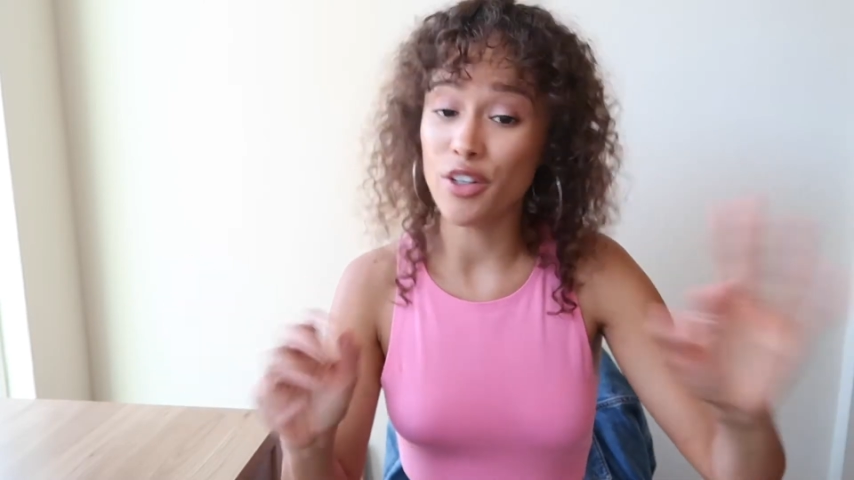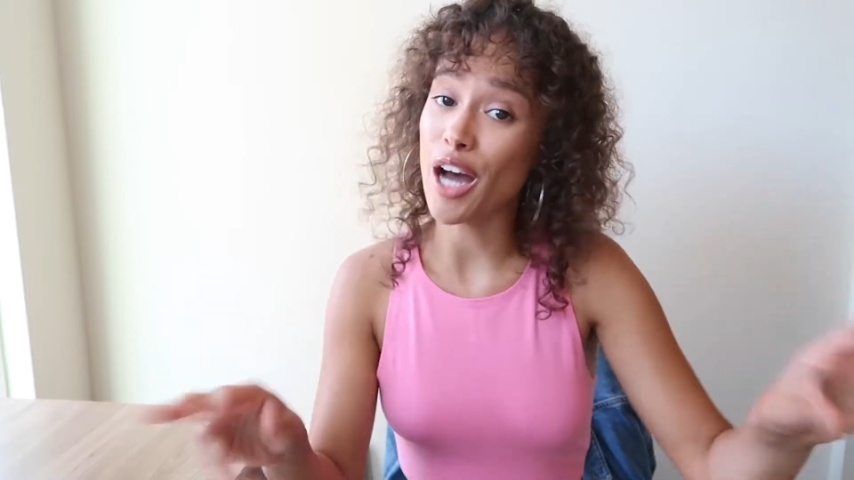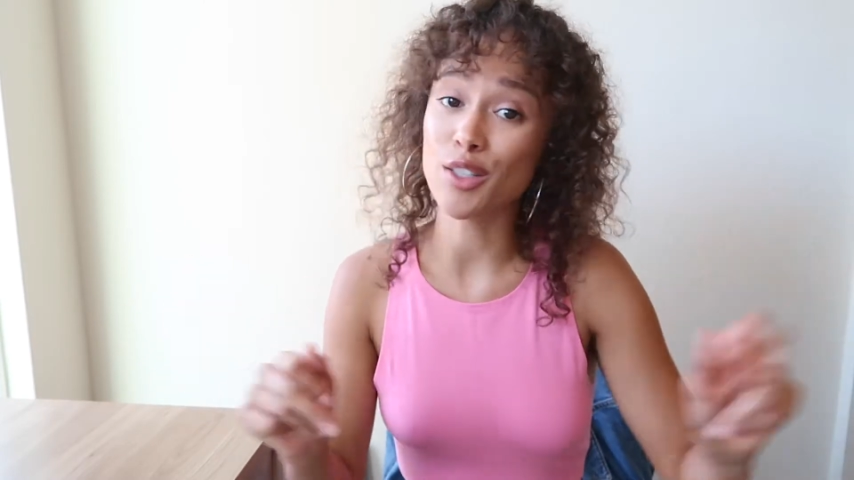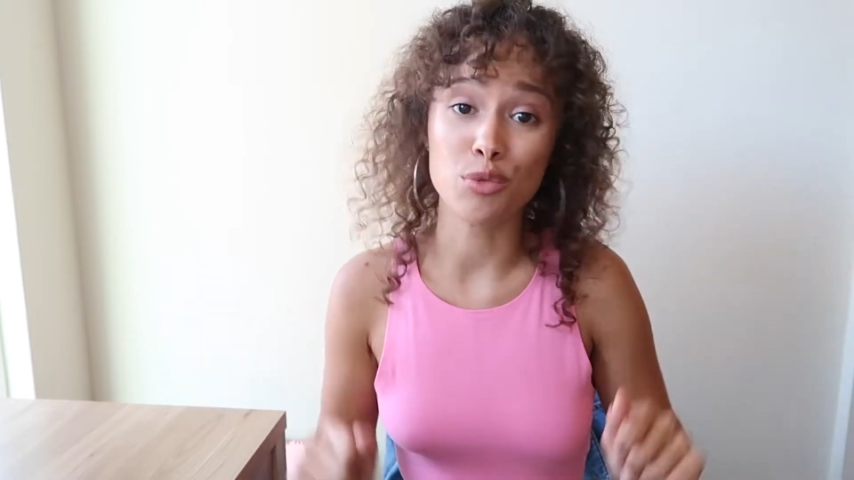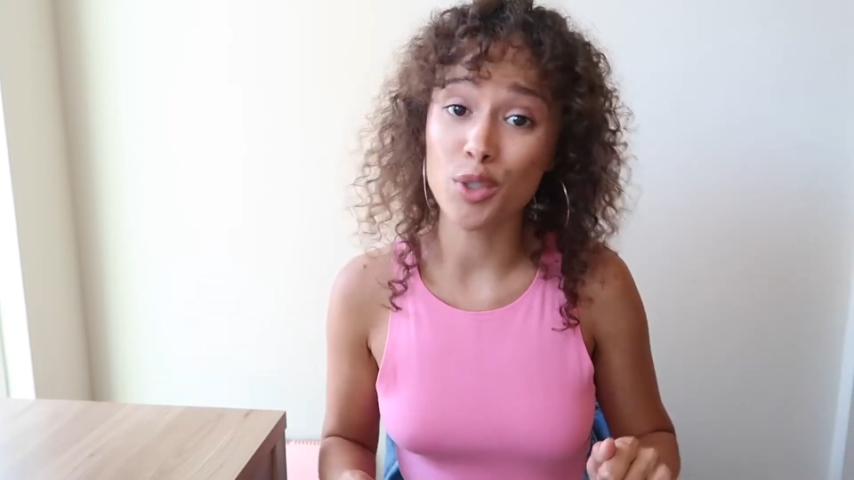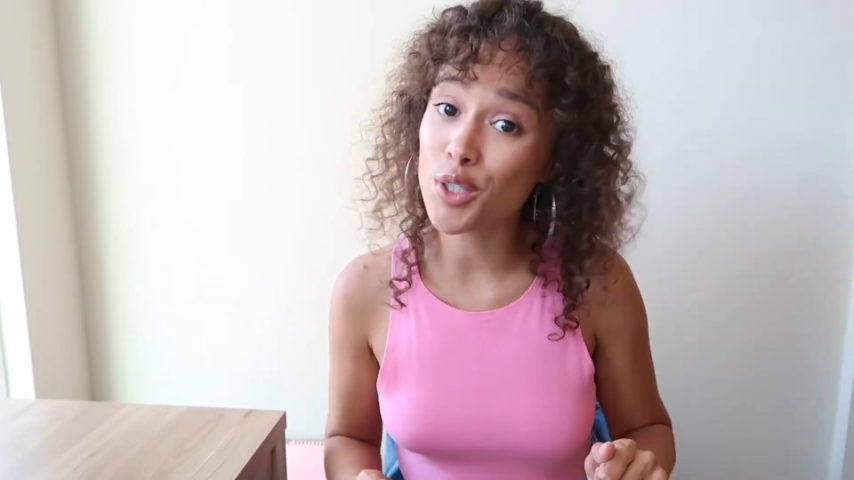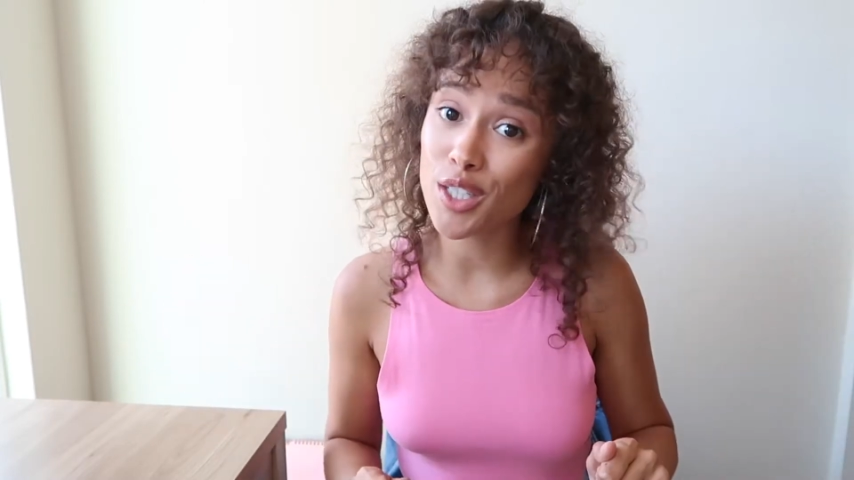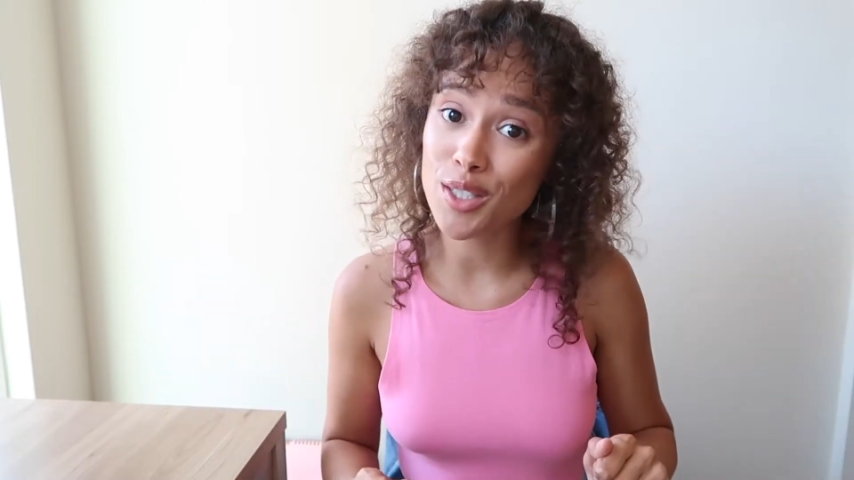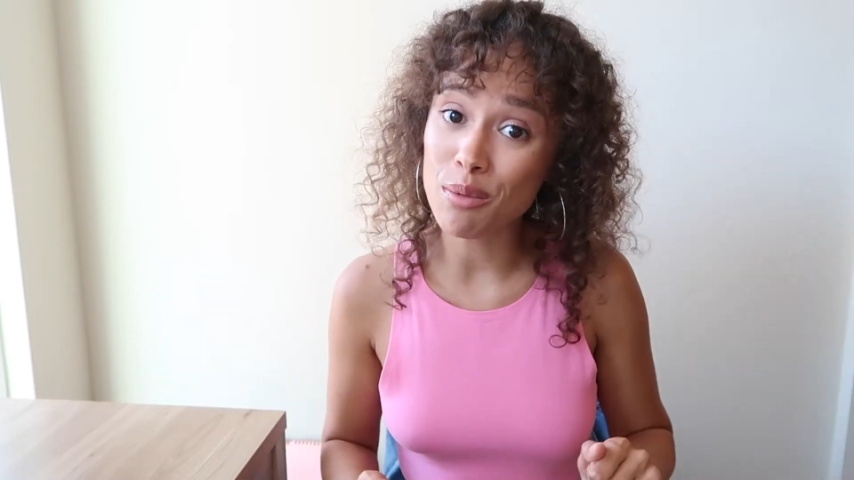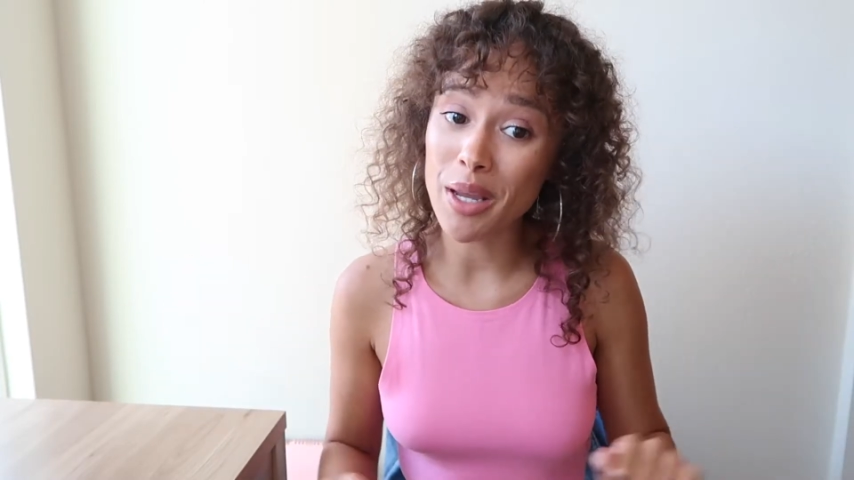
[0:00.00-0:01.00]
God's real
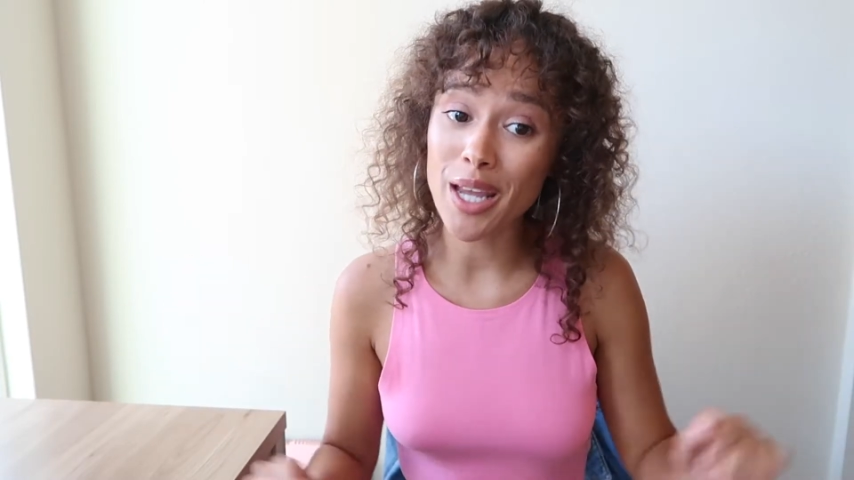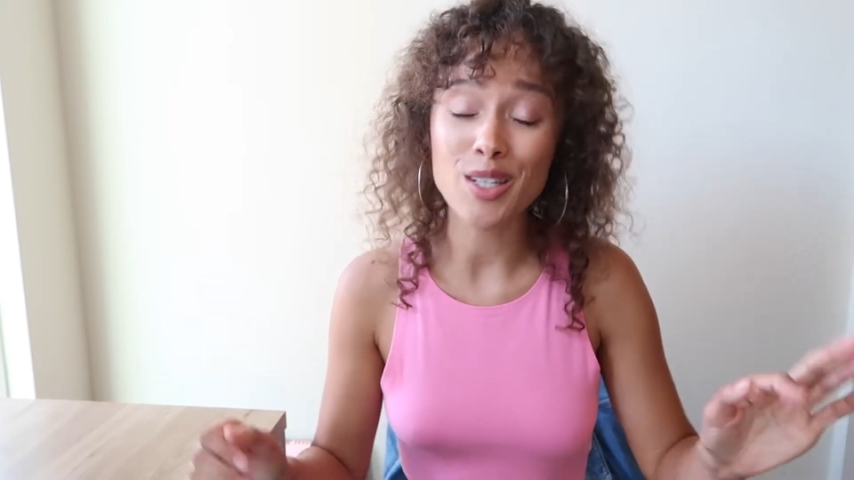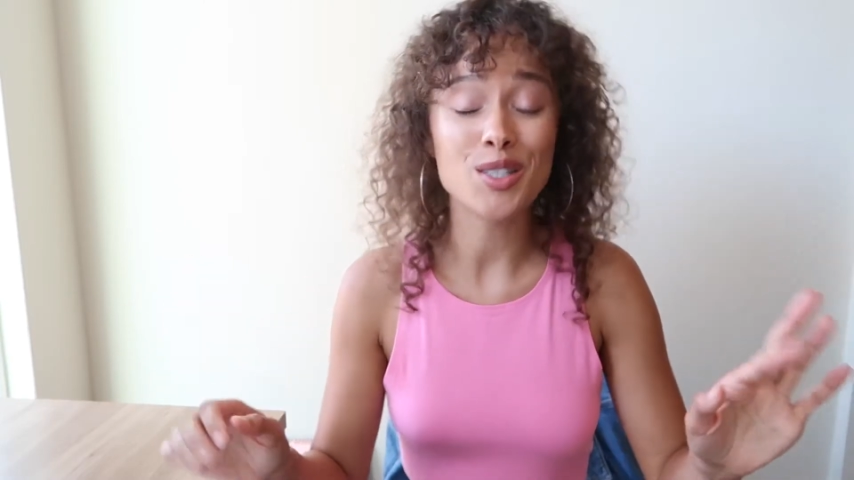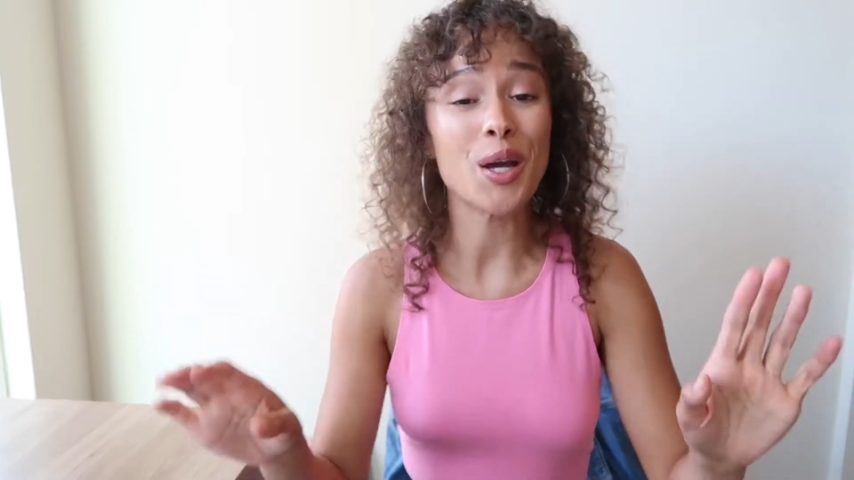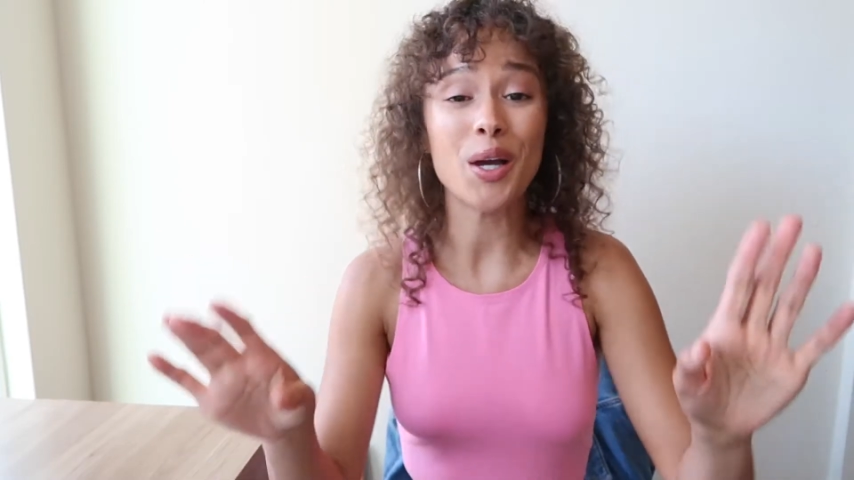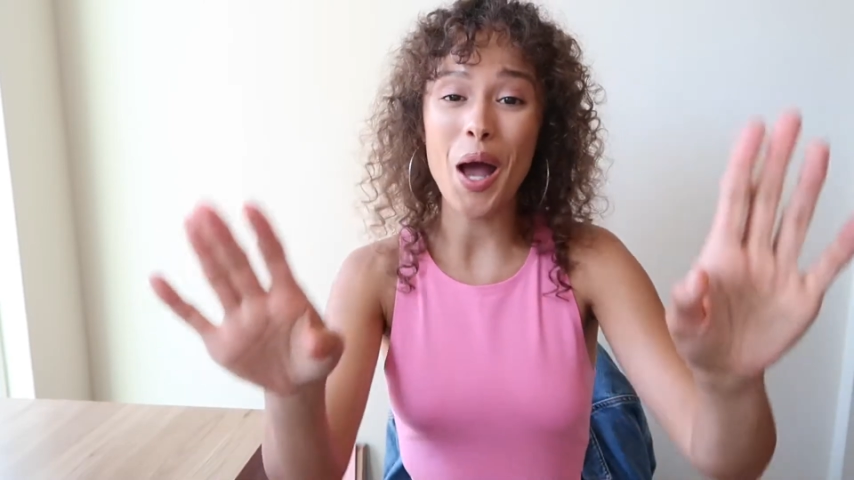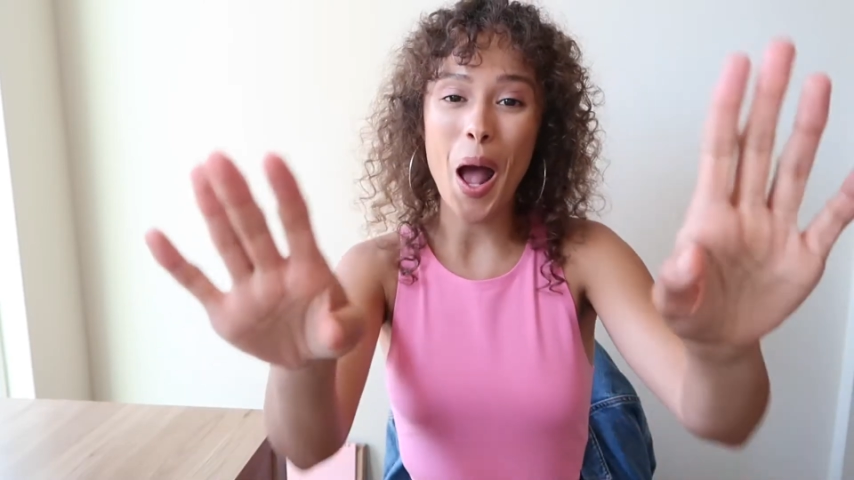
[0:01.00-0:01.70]
good to me and it's like,